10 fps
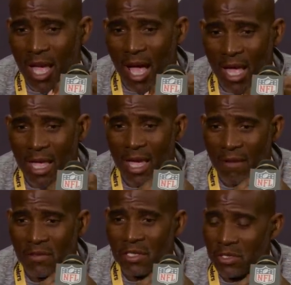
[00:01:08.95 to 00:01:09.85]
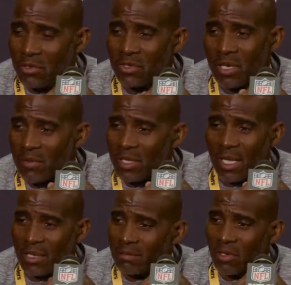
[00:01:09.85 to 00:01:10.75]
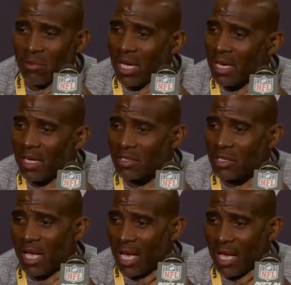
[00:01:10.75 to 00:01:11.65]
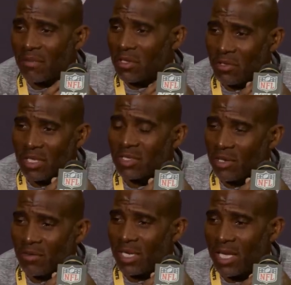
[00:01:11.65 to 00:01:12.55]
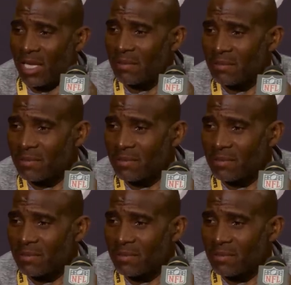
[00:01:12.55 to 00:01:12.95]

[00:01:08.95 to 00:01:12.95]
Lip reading: I have to do something that nobody else can do. I have to do this every day.